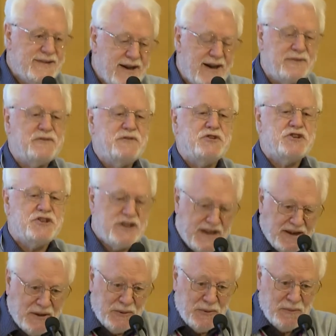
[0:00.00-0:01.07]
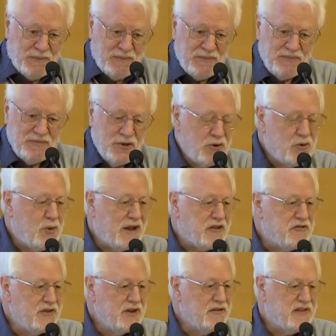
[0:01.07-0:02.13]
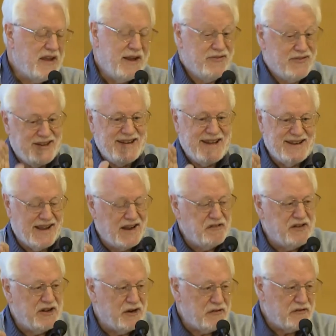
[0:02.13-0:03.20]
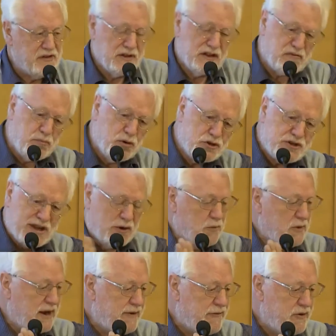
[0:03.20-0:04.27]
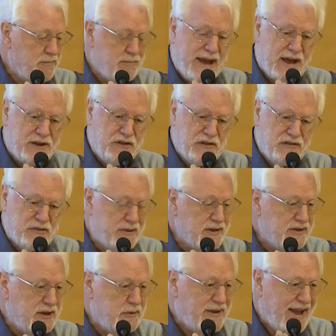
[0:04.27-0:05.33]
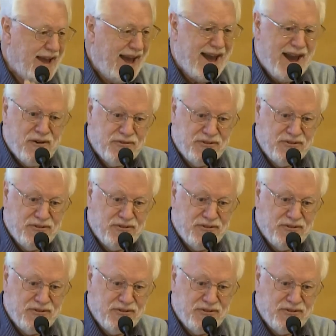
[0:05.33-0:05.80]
Tough shit. No question of saying, the deadline's here, so let's push out whatever bad usability we have.